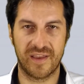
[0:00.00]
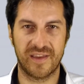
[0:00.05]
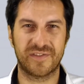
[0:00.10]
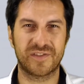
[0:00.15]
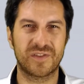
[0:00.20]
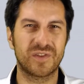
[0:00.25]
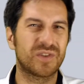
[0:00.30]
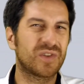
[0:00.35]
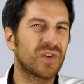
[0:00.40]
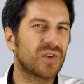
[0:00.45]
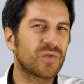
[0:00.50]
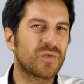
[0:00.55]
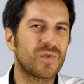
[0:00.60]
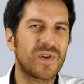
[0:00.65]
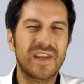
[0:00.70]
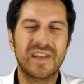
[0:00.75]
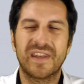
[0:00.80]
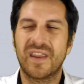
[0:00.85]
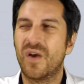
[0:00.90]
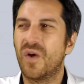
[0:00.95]
if you don't
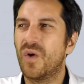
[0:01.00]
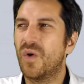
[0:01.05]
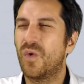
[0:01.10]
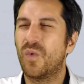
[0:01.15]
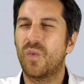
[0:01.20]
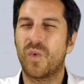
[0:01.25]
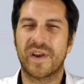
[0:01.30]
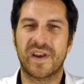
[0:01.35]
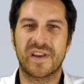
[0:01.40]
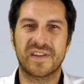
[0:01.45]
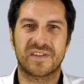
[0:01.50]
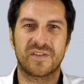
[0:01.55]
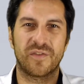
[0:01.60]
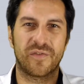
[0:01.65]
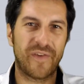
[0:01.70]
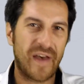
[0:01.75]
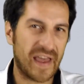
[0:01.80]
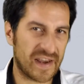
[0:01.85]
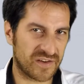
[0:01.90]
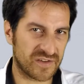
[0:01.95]
really know what is
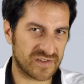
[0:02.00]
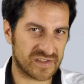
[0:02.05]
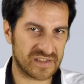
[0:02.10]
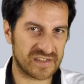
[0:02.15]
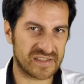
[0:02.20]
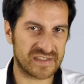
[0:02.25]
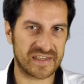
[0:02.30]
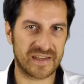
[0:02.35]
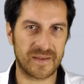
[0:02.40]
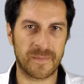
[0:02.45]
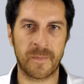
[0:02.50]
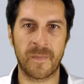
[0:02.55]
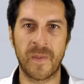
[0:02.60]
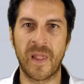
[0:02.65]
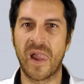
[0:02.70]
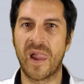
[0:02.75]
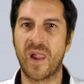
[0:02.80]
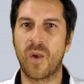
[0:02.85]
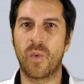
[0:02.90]
your value system,